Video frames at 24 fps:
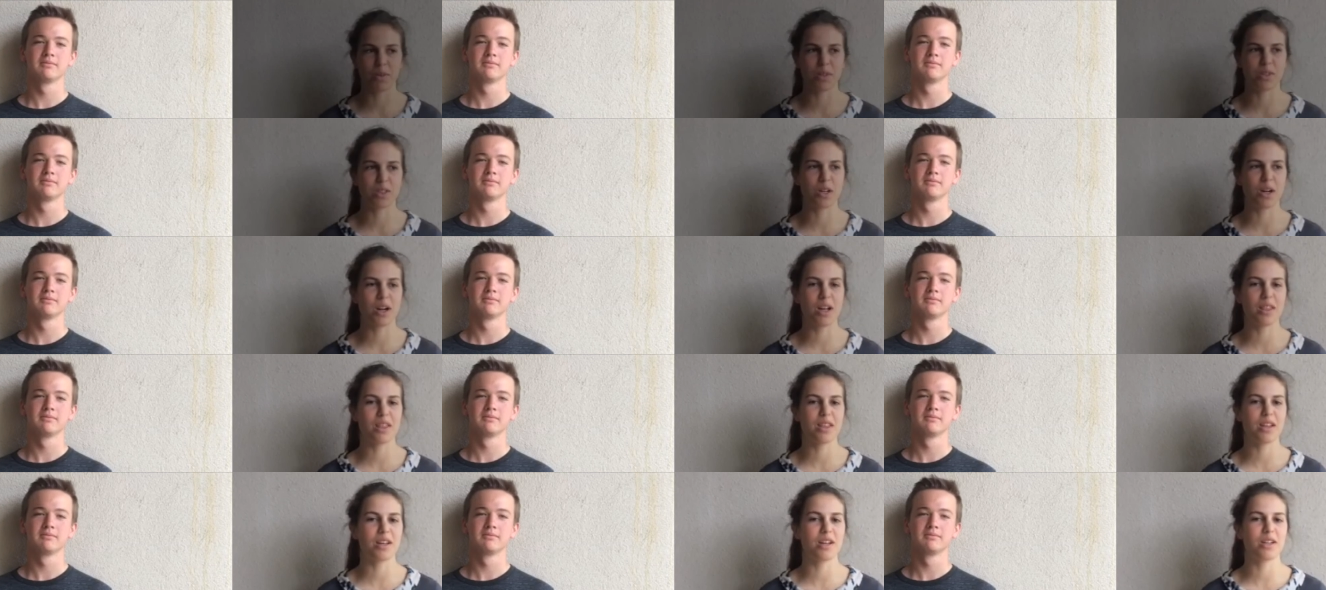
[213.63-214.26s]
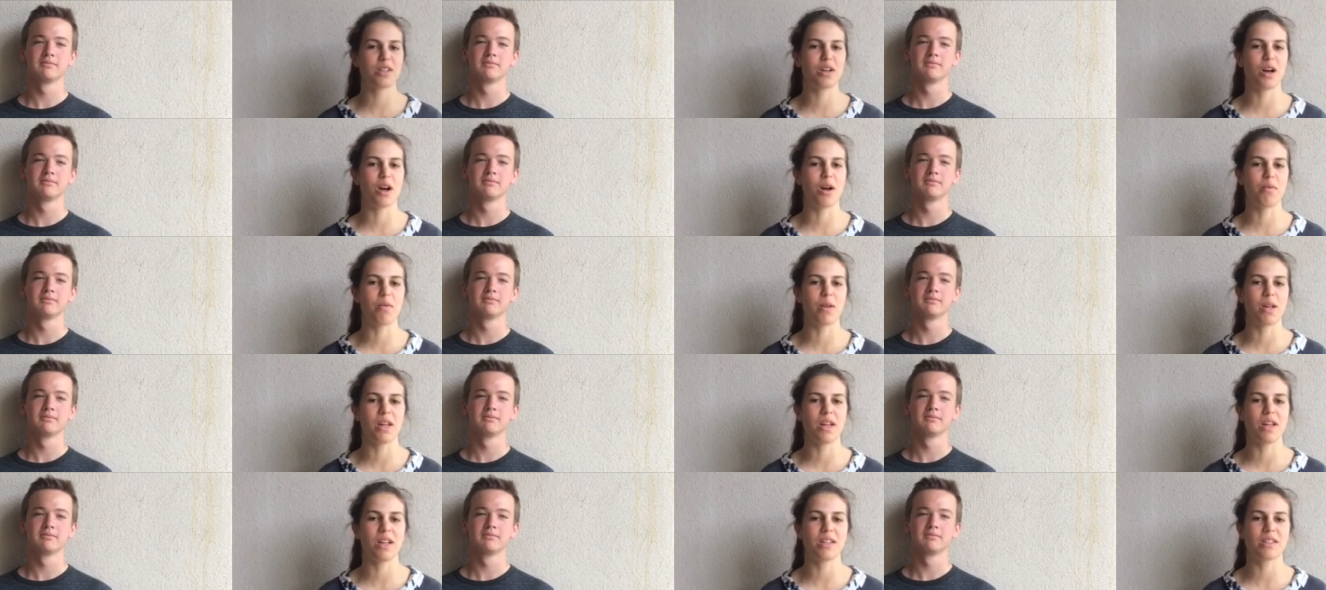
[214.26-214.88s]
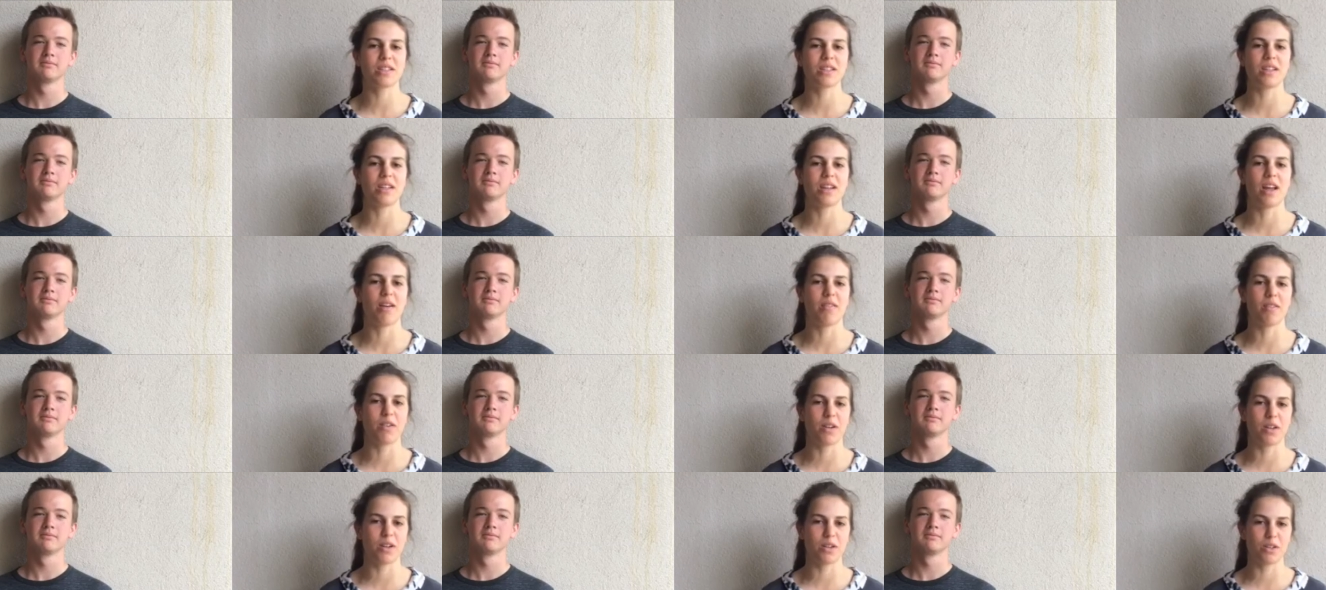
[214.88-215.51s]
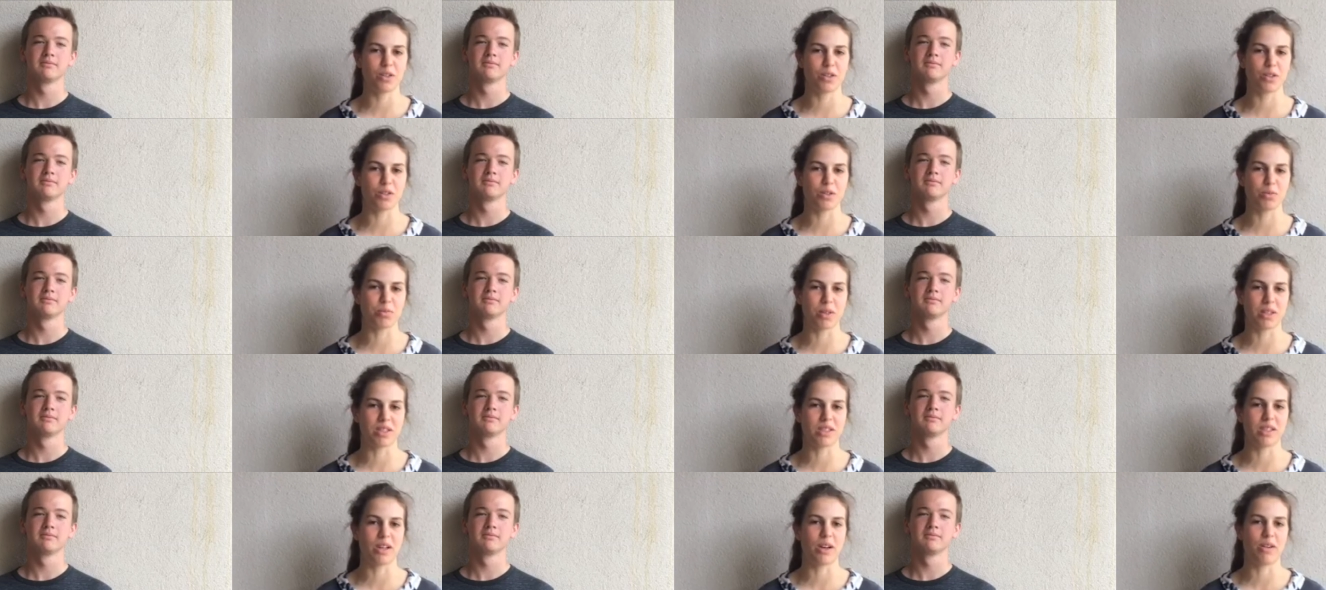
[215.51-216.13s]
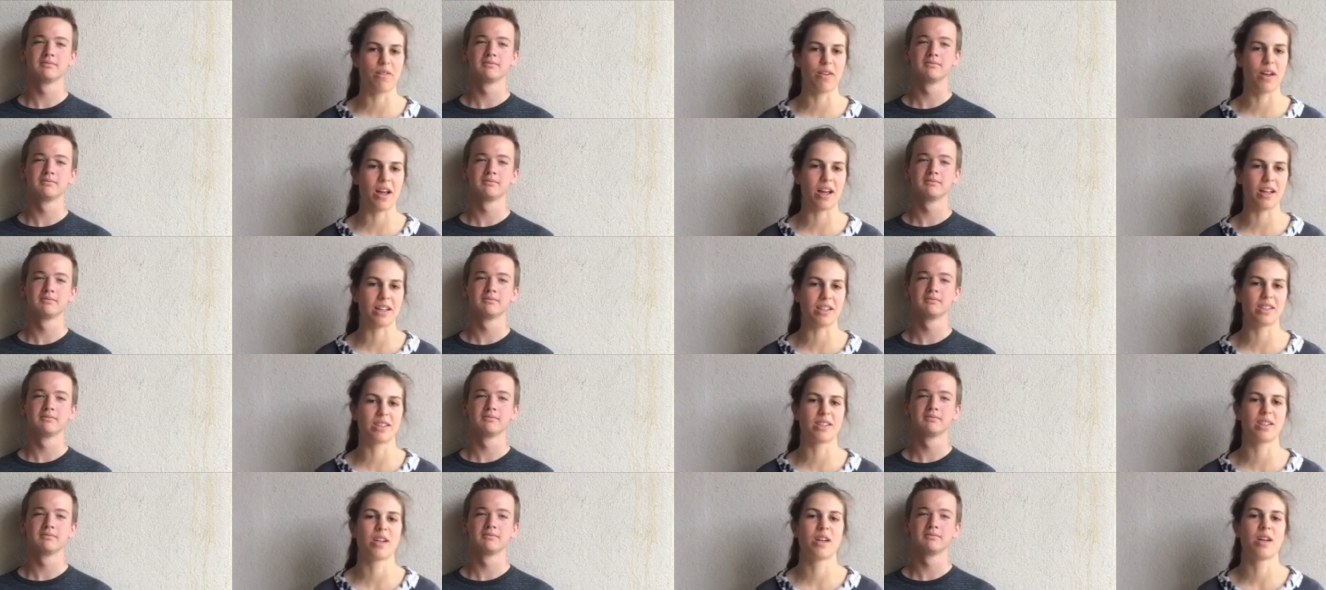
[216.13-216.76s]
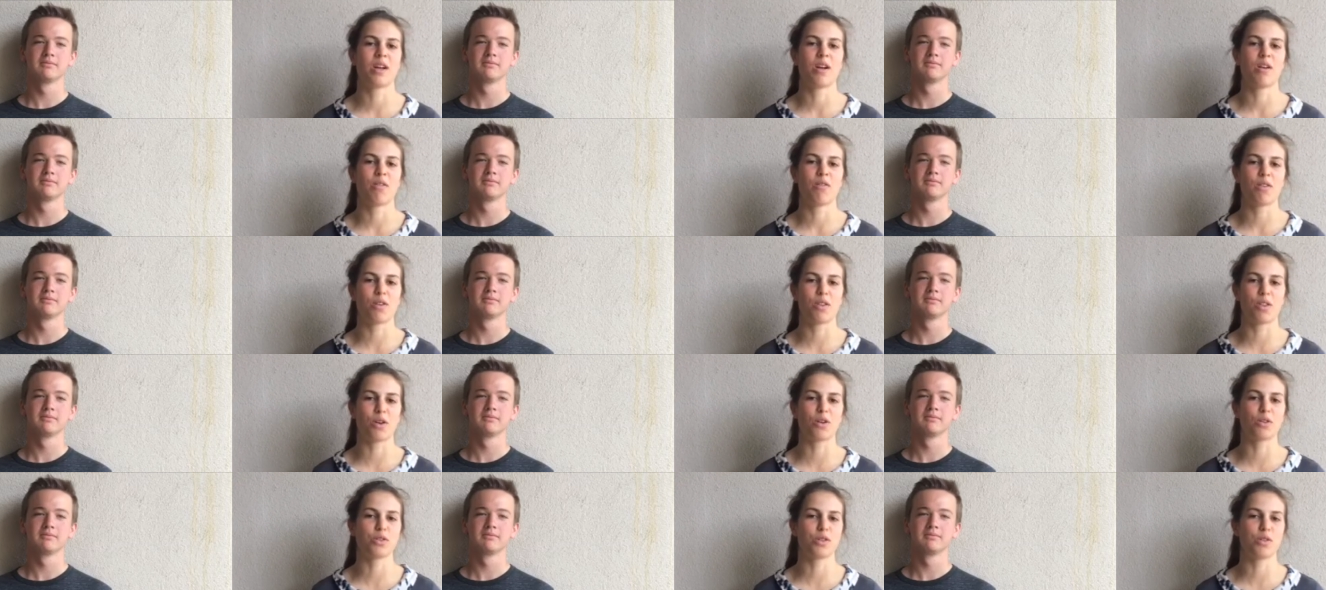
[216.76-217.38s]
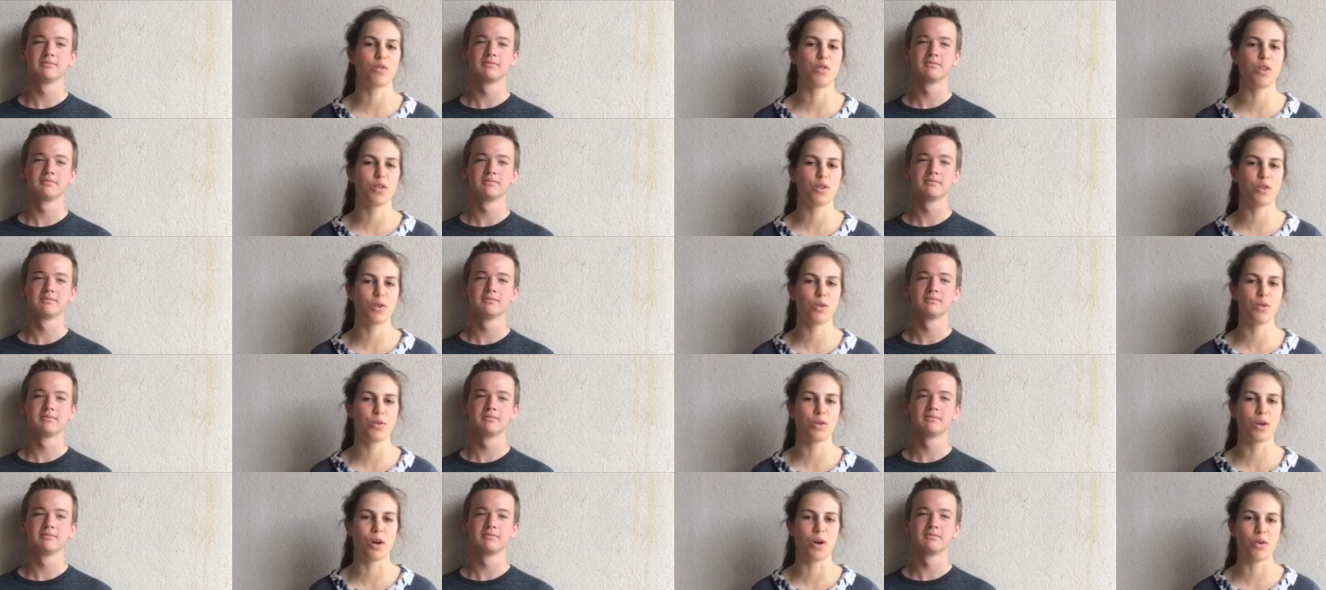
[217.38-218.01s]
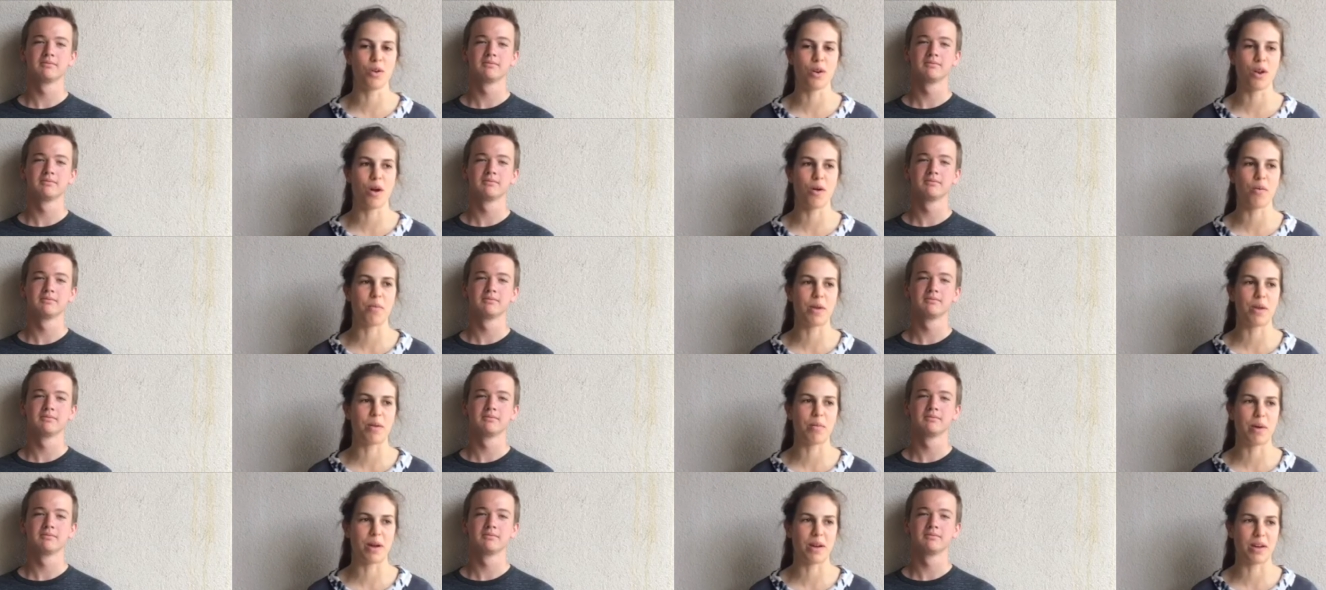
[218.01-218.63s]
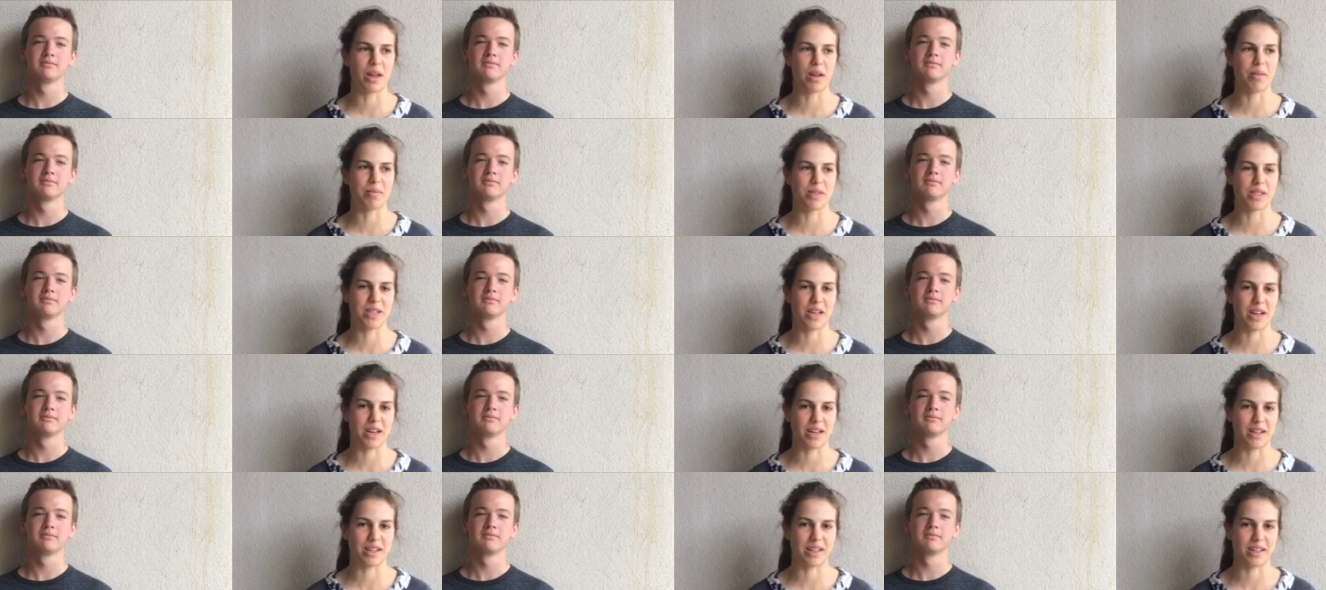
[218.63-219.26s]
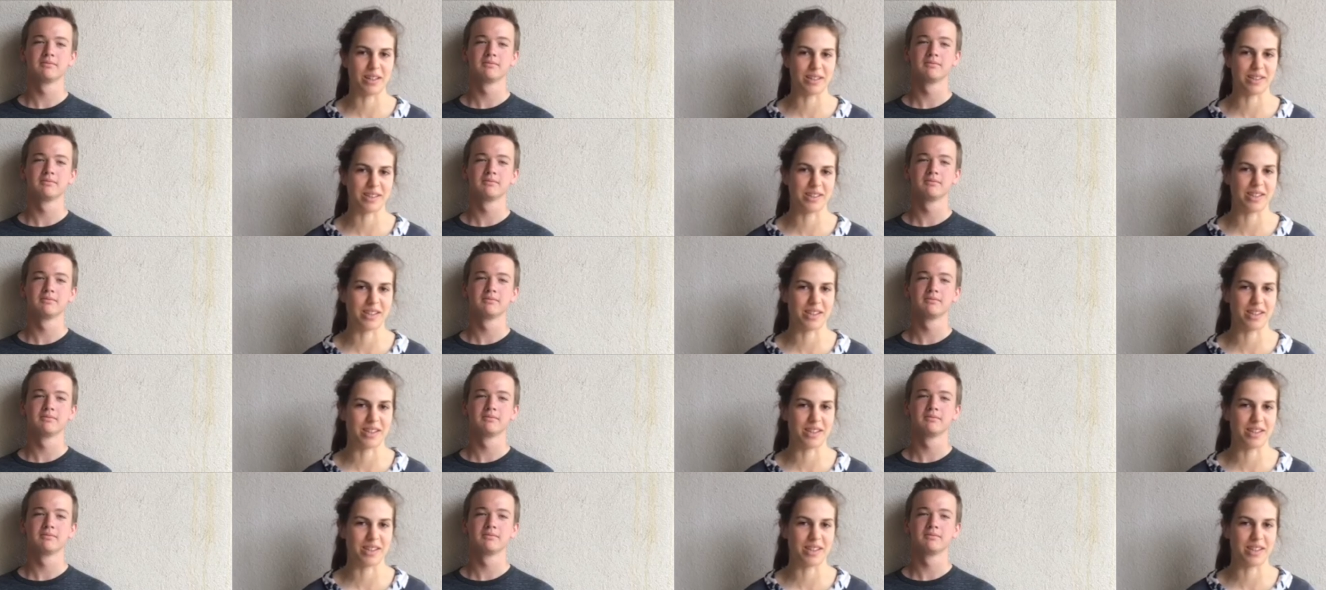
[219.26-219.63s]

Speaker 1: Mr. Anthony taught me to never introduce myself as, for those of you who don't know me, my name is Hannah Kelsey.